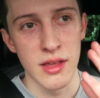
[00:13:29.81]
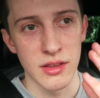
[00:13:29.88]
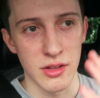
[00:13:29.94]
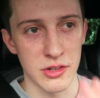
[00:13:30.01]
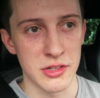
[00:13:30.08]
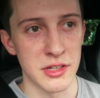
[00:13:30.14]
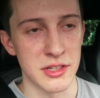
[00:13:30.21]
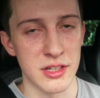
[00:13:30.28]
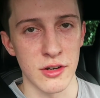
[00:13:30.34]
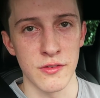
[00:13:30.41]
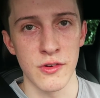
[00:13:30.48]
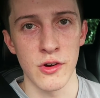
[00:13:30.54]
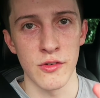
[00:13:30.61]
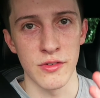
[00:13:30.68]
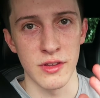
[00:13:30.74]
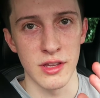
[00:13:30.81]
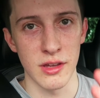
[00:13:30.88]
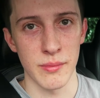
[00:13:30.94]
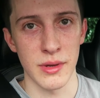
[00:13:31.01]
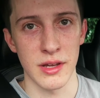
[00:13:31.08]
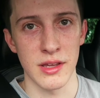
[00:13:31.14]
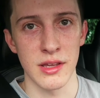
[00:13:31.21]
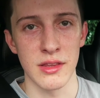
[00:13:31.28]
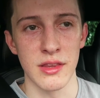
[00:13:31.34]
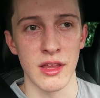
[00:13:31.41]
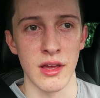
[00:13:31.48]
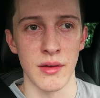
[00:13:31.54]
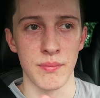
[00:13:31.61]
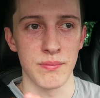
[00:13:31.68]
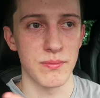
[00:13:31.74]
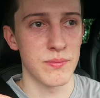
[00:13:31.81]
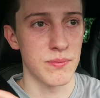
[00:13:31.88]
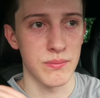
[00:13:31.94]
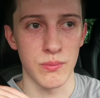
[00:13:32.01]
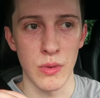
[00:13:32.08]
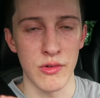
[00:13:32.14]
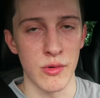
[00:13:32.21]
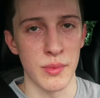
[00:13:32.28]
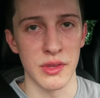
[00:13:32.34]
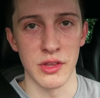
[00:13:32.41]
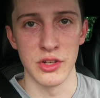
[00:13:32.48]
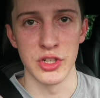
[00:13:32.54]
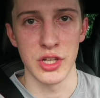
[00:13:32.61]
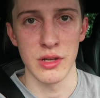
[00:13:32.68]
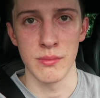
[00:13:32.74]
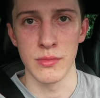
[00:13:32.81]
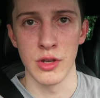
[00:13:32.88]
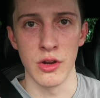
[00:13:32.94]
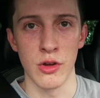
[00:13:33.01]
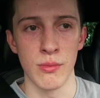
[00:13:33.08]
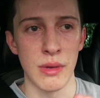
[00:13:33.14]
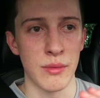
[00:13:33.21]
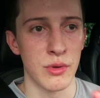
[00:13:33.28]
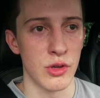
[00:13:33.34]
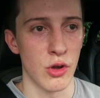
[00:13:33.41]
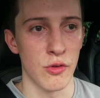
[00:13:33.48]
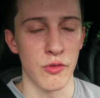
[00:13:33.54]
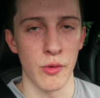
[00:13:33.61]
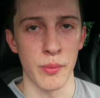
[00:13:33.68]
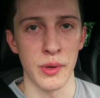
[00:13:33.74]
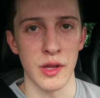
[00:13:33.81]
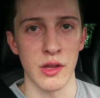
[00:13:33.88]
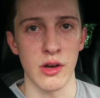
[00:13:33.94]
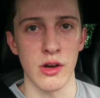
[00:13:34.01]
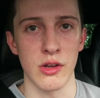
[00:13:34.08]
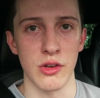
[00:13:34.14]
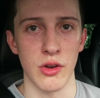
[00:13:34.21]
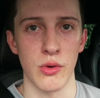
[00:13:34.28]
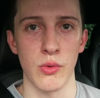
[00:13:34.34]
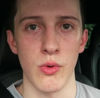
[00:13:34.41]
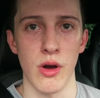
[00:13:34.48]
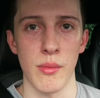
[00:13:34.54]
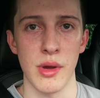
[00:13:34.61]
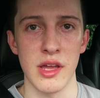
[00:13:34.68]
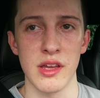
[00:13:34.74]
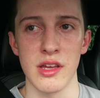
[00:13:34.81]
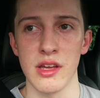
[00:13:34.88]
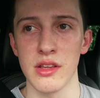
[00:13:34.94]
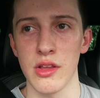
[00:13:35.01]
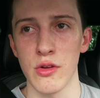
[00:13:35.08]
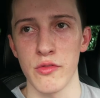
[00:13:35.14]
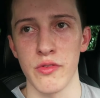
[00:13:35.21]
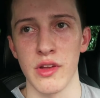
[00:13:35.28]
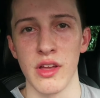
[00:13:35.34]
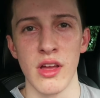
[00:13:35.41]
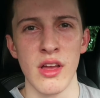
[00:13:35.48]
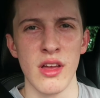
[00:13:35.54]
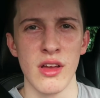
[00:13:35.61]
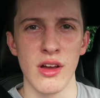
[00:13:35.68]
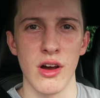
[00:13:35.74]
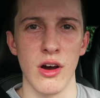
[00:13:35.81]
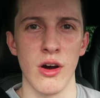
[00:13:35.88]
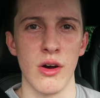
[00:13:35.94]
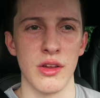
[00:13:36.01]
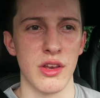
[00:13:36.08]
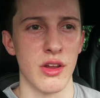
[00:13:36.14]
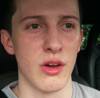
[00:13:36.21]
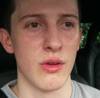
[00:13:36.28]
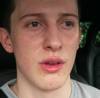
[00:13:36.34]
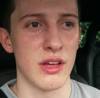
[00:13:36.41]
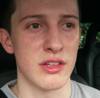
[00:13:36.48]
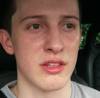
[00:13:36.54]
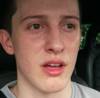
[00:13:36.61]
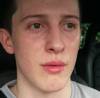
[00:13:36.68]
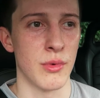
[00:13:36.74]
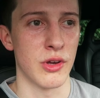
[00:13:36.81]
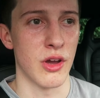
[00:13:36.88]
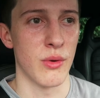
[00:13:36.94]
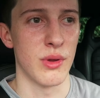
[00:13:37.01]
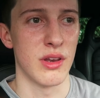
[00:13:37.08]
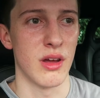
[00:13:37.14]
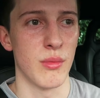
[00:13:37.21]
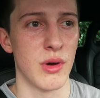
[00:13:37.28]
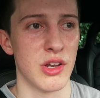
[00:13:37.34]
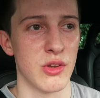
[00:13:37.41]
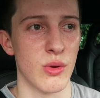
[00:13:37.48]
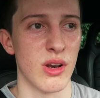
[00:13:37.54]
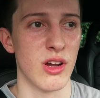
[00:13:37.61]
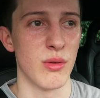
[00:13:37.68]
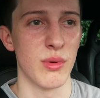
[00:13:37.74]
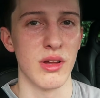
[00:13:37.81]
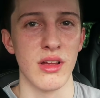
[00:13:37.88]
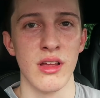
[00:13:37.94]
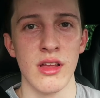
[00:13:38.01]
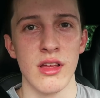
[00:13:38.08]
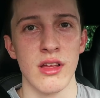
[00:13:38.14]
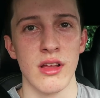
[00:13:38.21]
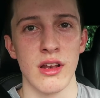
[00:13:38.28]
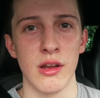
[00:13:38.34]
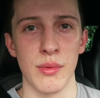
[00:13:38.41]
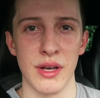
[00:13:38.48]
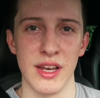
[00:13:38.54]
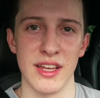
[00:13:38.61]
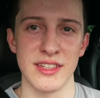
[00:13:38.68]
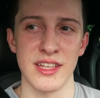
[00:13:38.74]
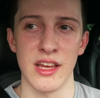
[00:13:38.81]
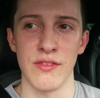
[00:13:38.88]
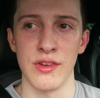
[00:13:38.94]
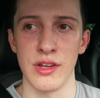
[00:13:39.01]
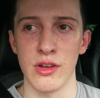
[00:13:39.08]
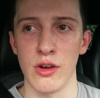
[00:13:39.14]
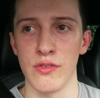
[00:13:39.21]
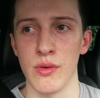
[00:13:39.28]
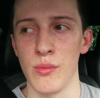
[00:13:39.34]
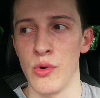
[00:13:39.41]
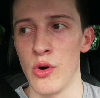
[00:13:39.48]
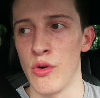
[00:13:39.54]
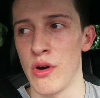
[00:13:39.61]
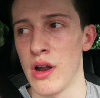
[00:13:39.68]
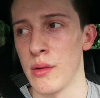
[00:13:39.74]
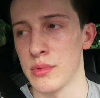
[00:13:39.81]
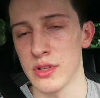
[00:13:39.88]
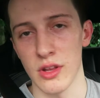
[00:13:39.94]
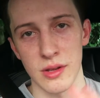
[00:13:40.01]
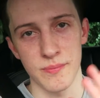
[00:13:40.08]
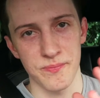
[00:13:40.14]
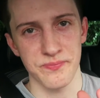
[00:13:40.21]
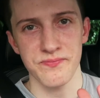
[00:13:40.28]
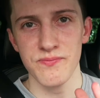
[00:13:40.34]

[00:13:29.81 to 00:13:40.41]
dust yourself off, get back in there. Whether it be the gym, you know, maybe you go for a PR, you don't quite make it. Don't think, oh, you know, next time I go in there I might do a little bit less heavy, go for more reps. Like,